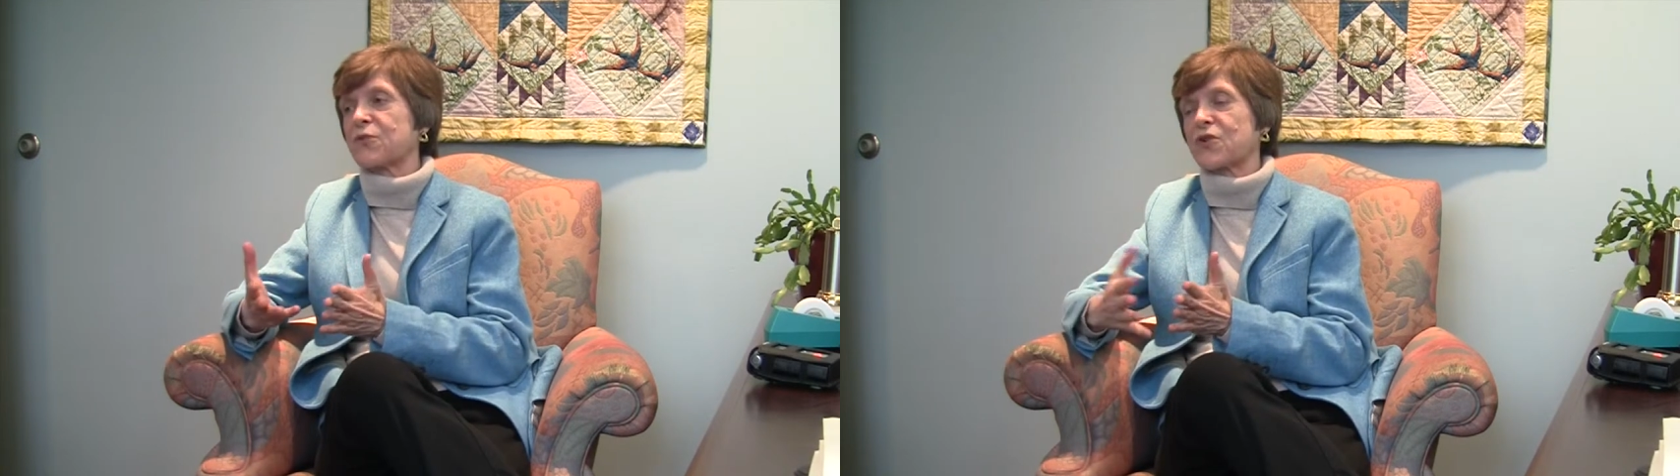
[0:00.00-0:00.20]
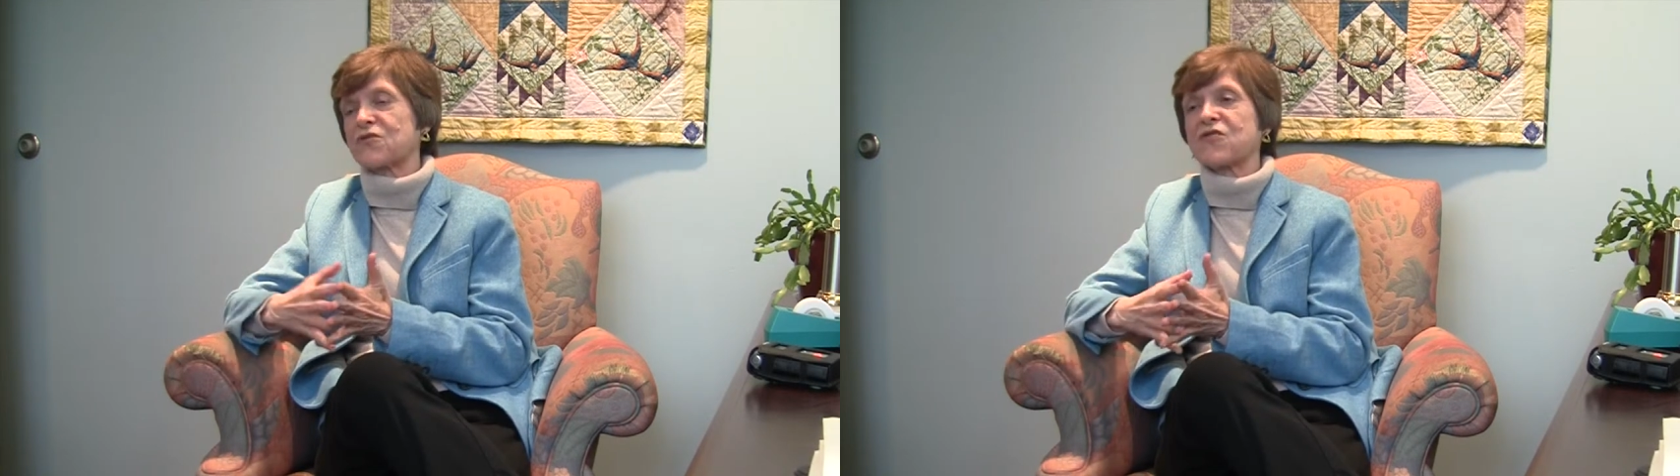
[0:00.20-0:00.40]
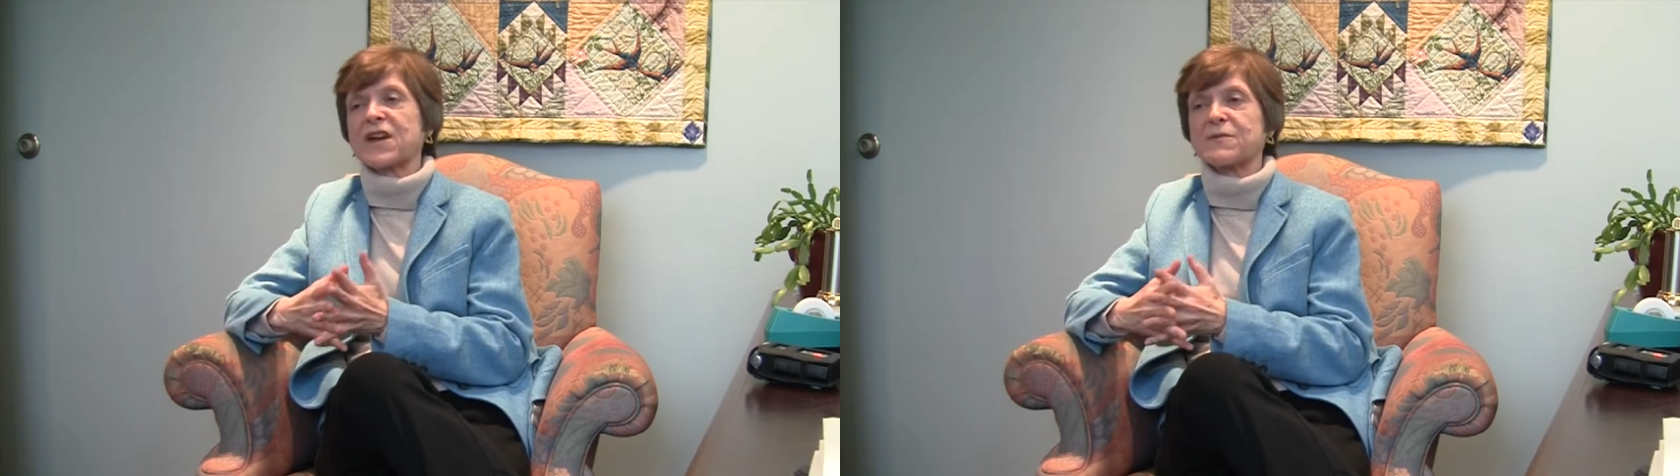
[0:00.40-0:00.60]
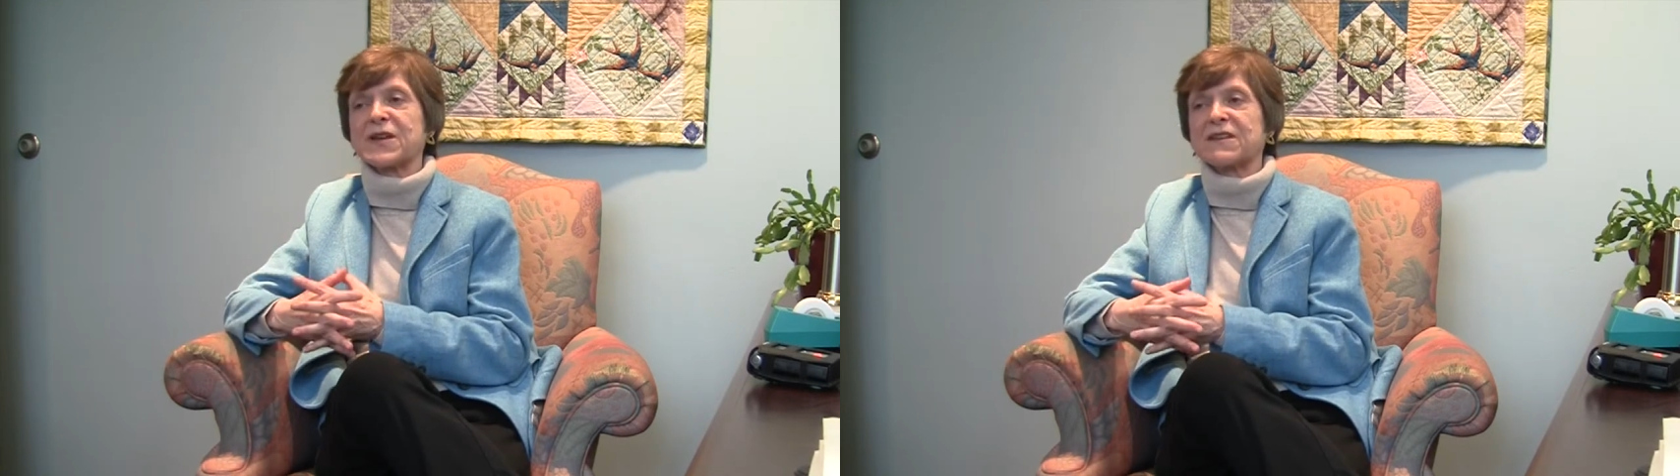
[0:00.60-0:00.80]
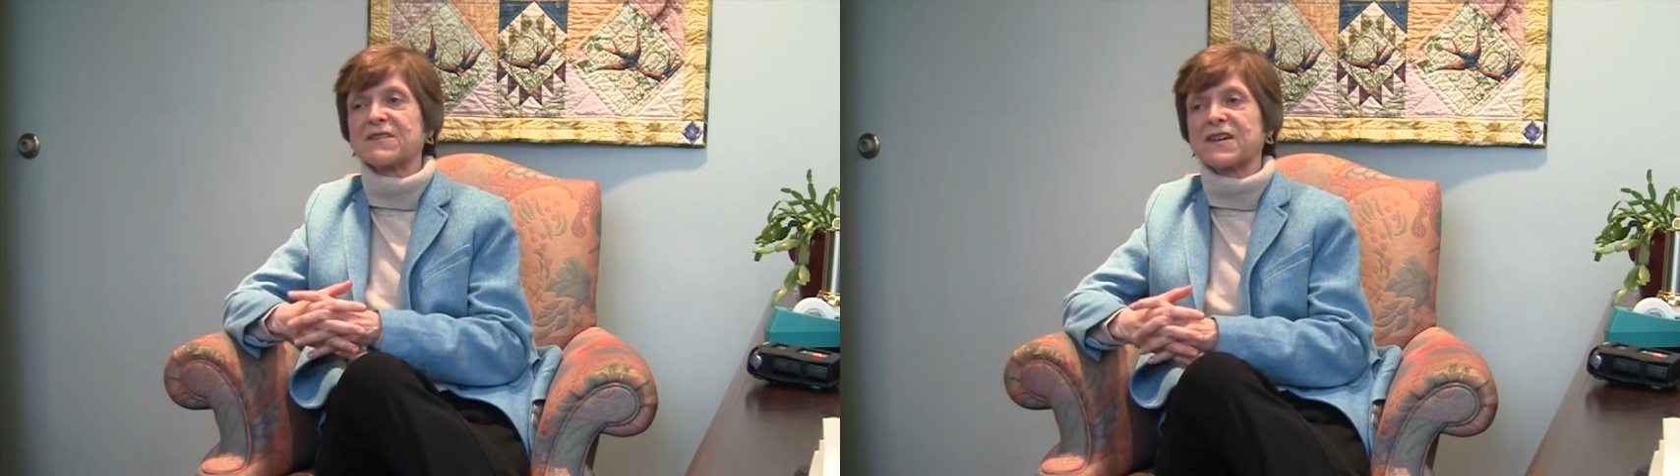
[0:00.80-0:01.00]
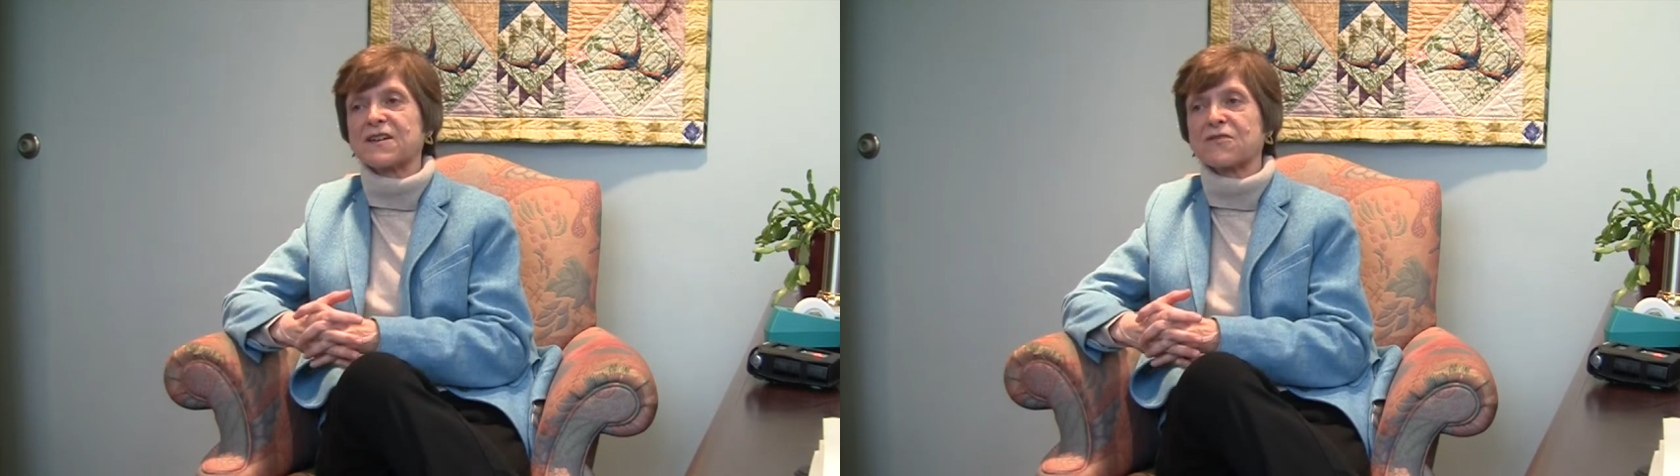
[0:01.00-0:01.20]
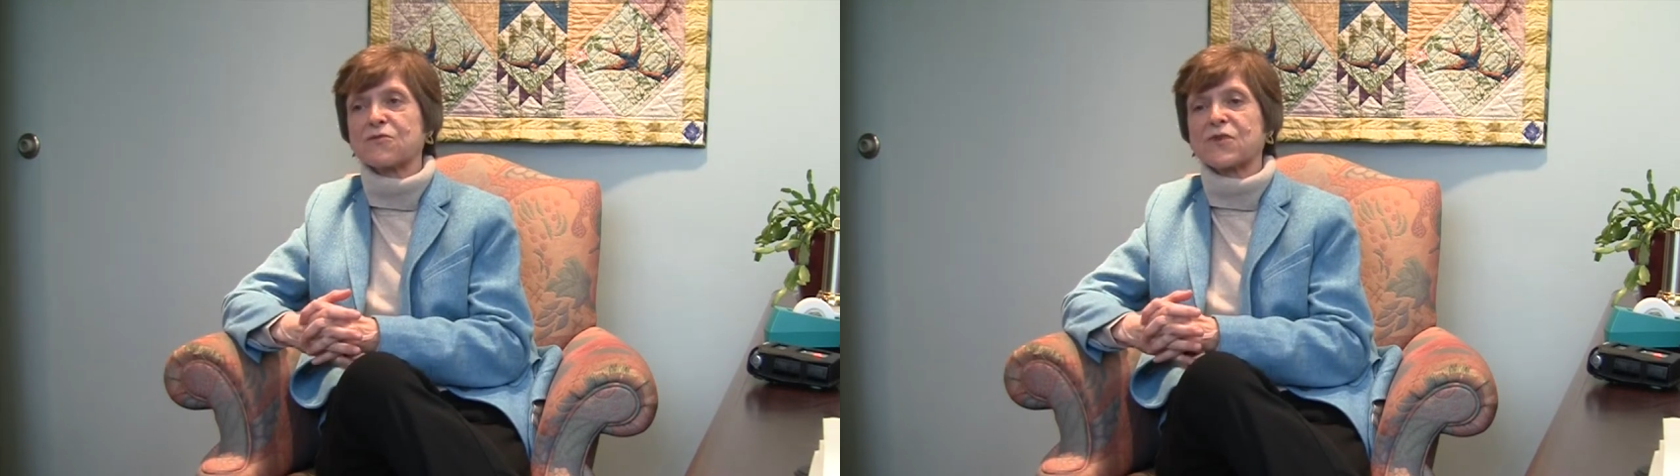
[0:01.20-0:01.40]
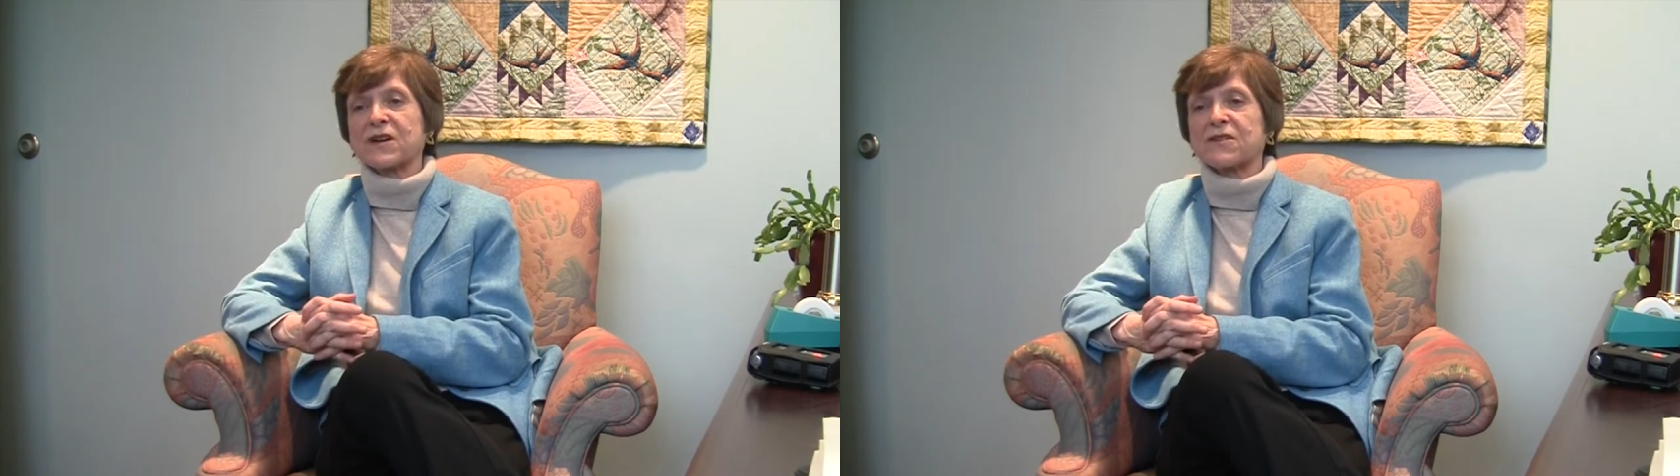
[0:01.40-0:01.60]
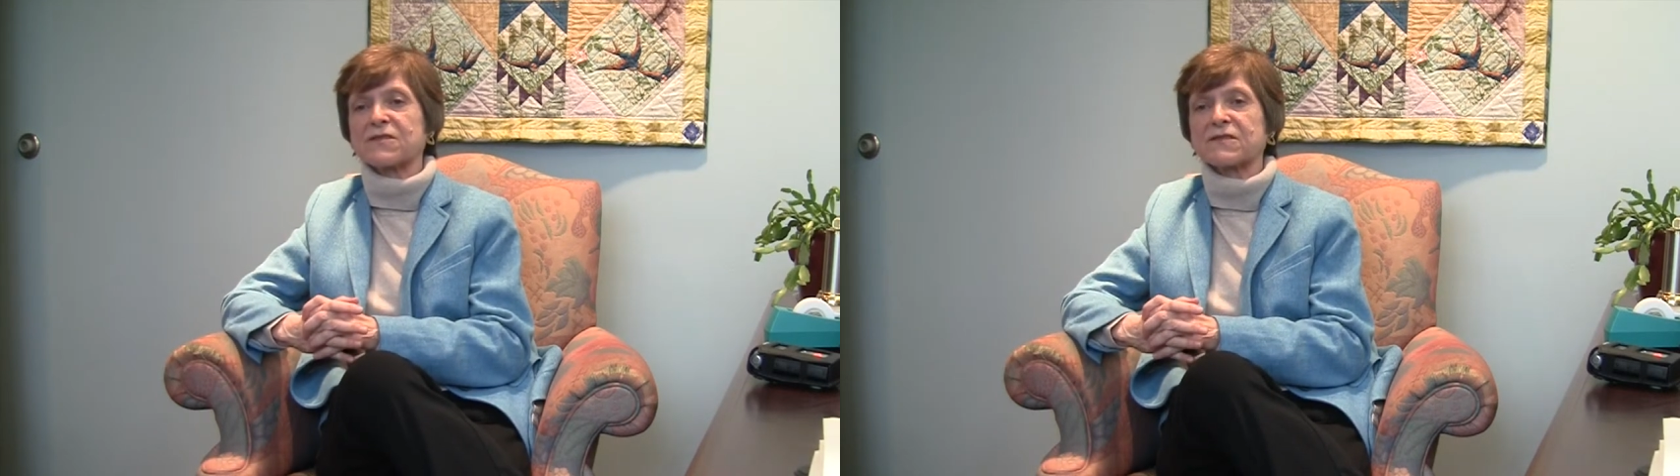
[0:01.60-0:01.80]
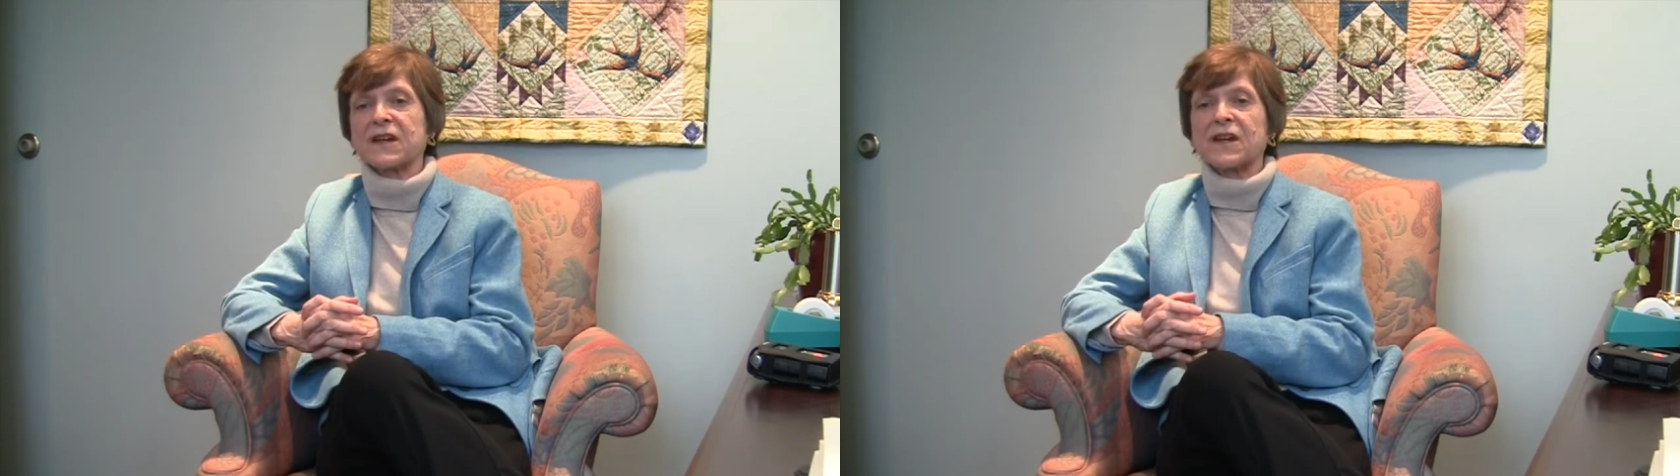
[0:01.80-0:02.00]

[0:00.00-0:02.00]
programming there where